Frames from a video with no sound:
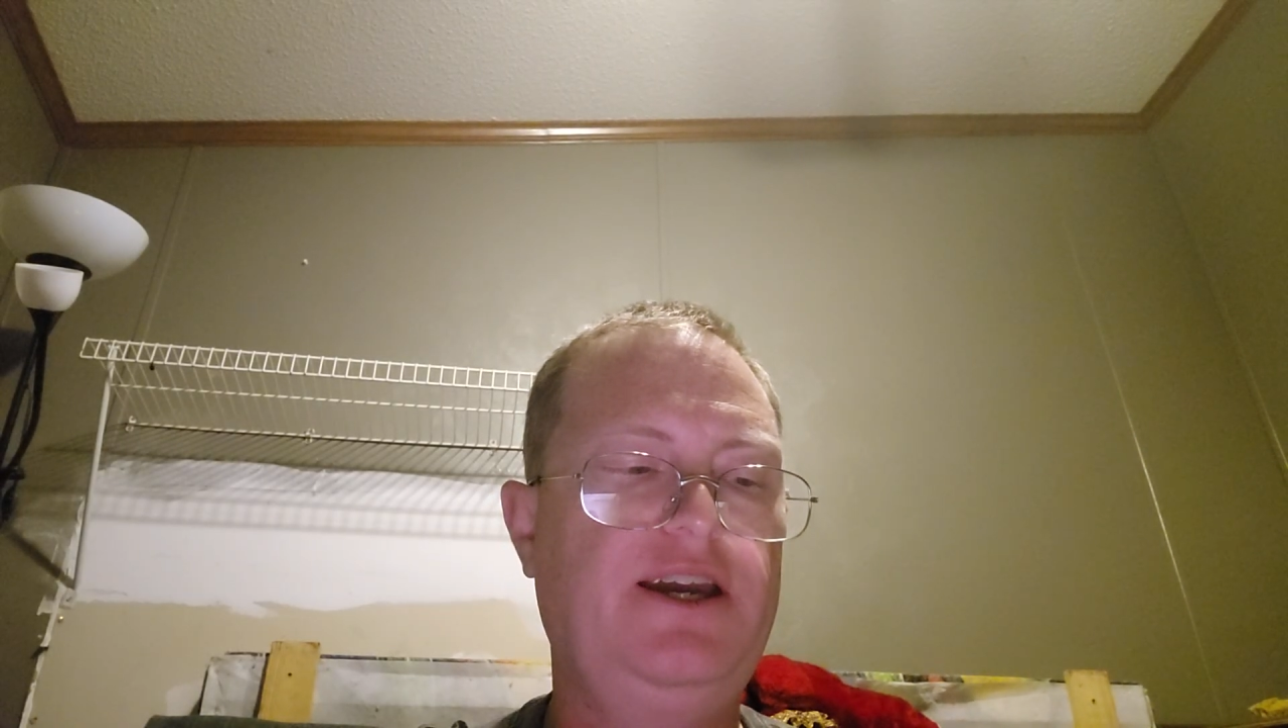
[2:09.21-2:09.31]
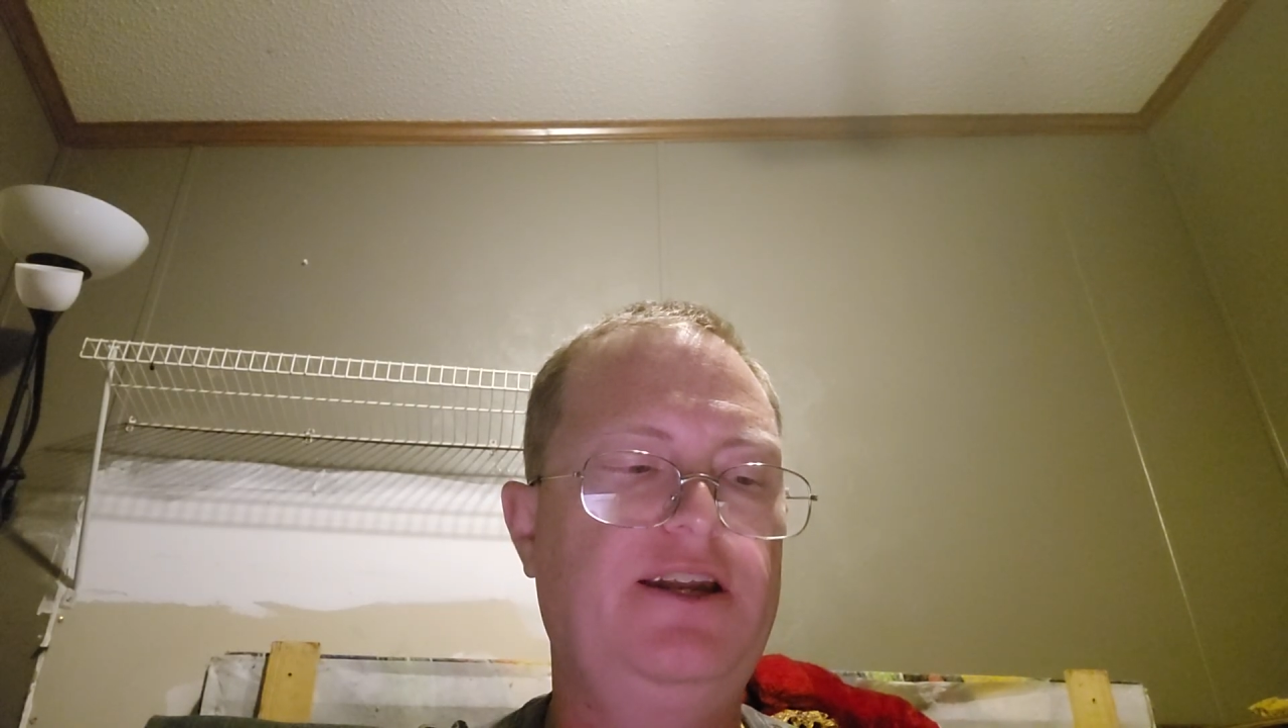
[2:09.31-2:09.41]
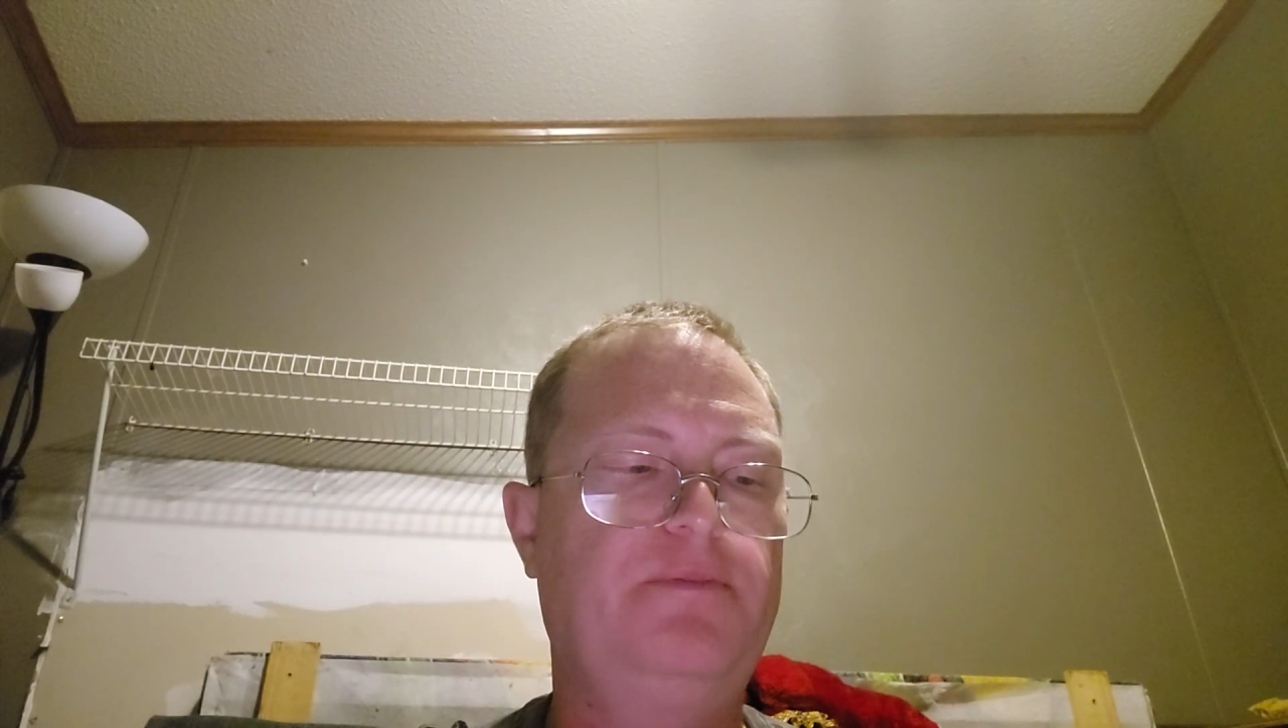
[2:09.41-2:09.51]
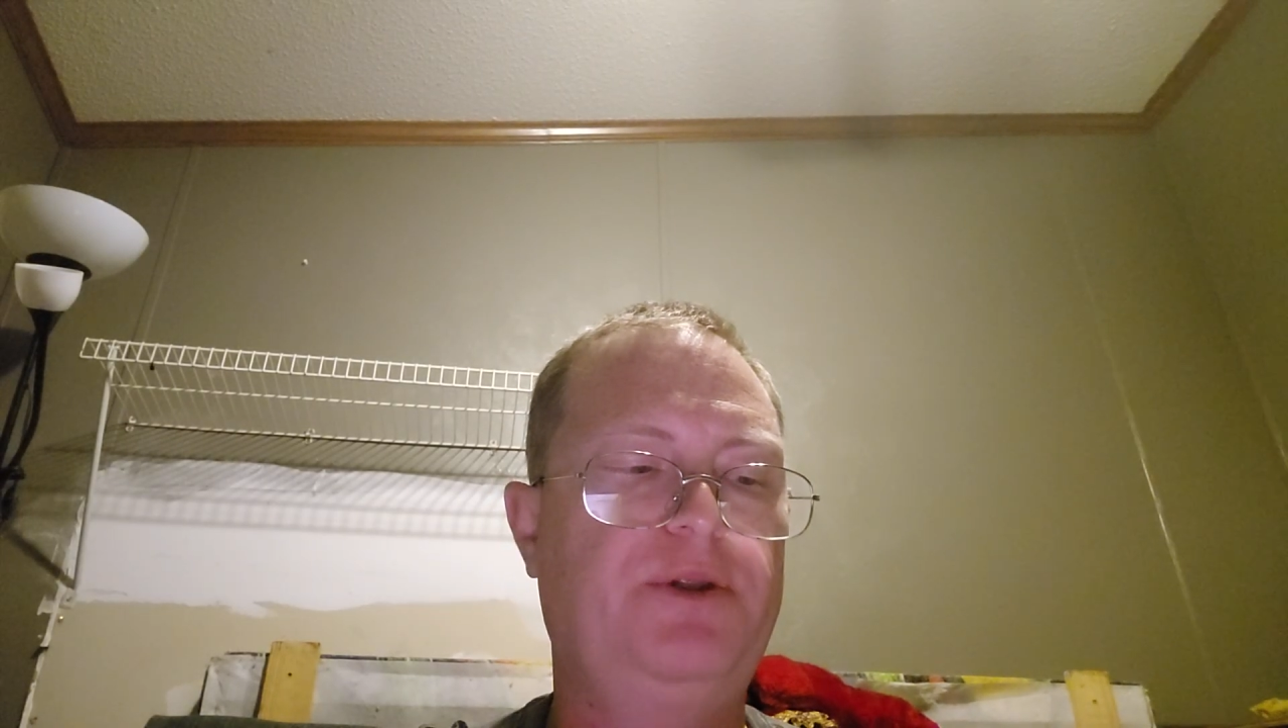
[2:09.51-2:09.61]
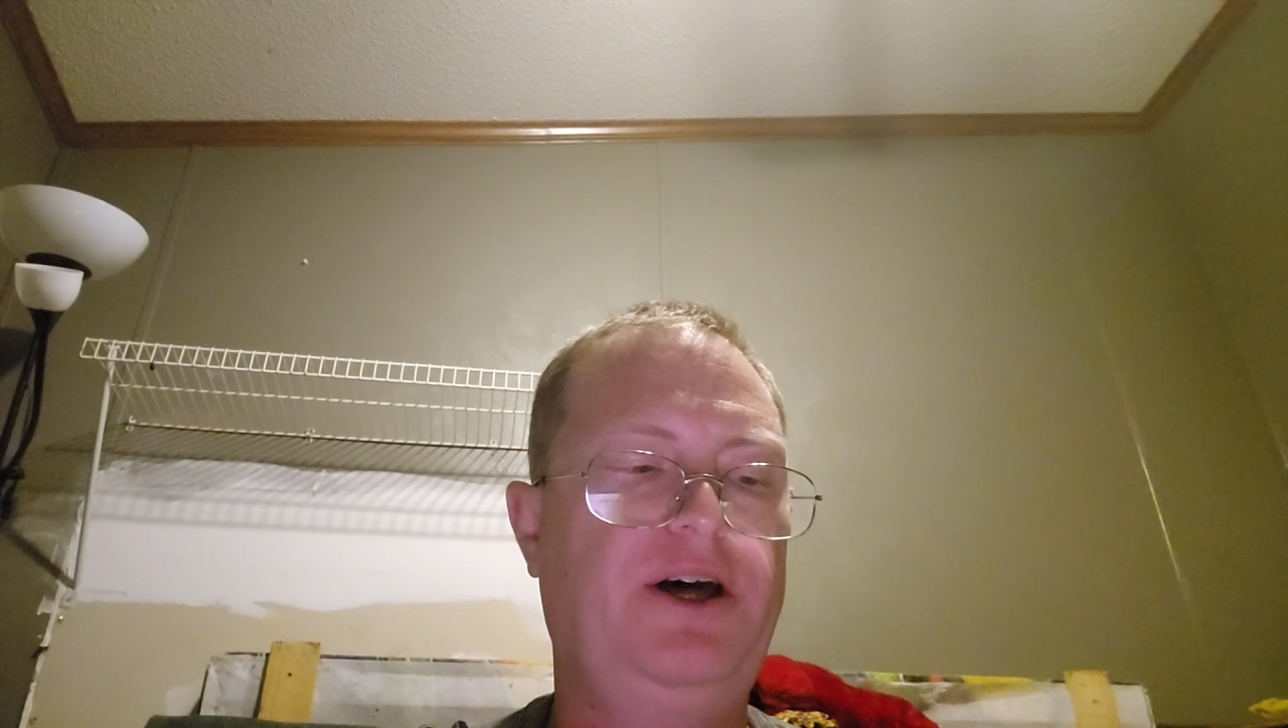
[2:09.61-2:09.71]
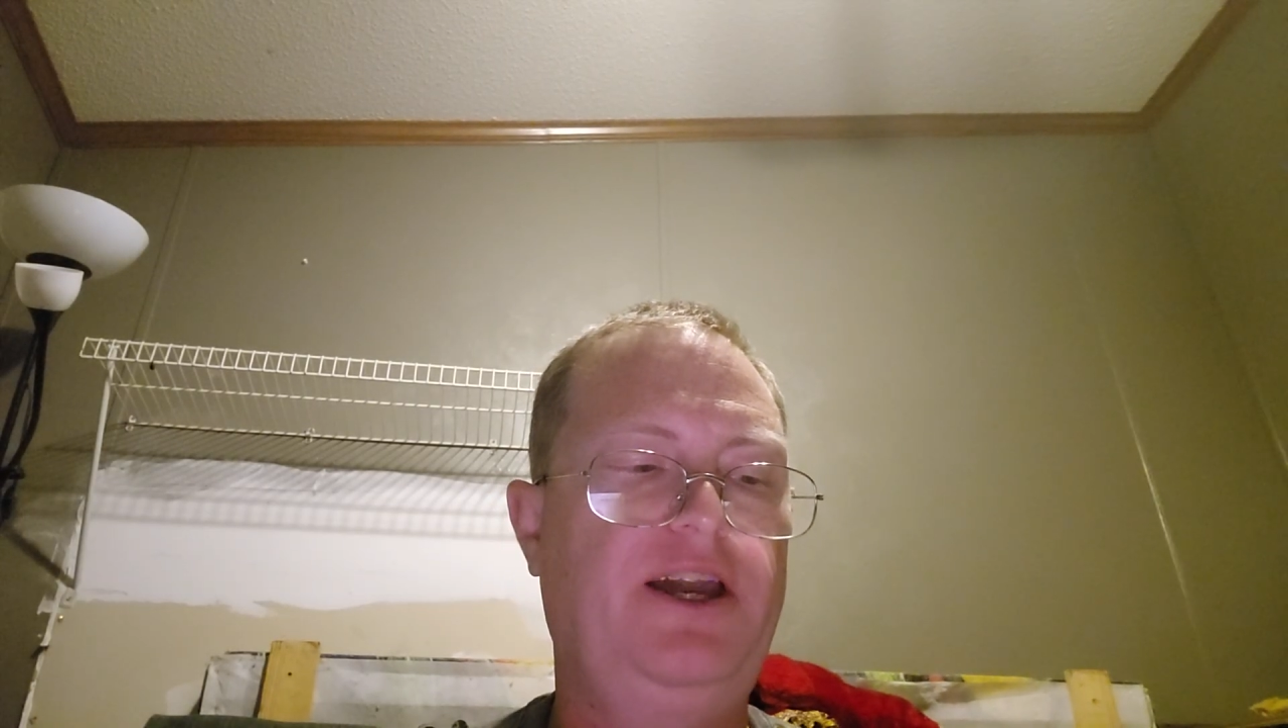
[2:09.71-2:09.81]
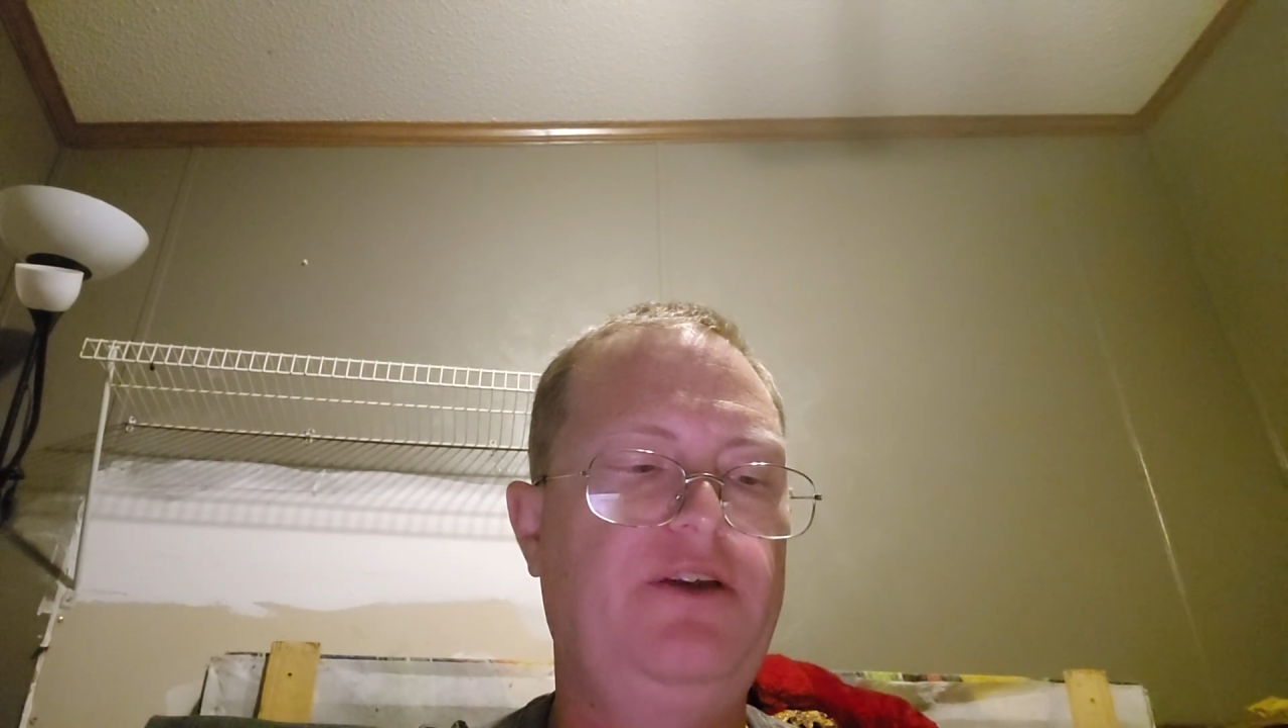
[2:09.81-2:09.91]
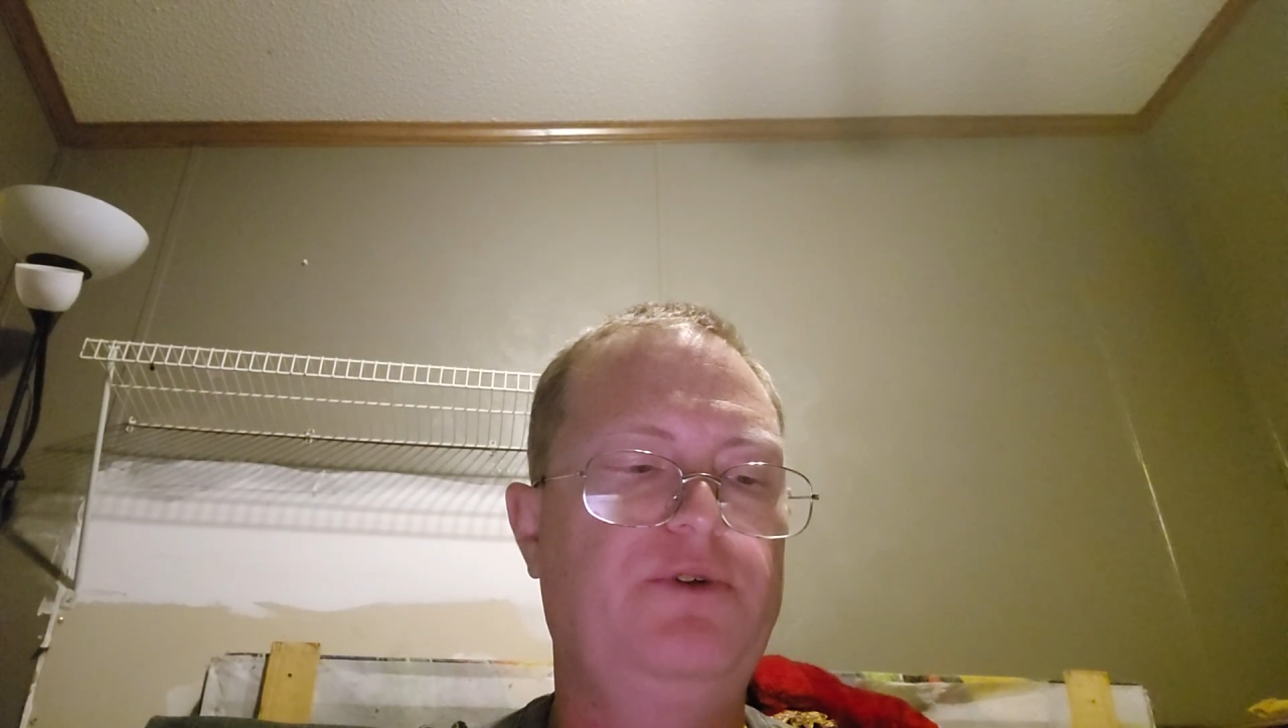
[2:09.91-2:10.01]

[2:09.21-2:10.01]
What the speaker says: and applying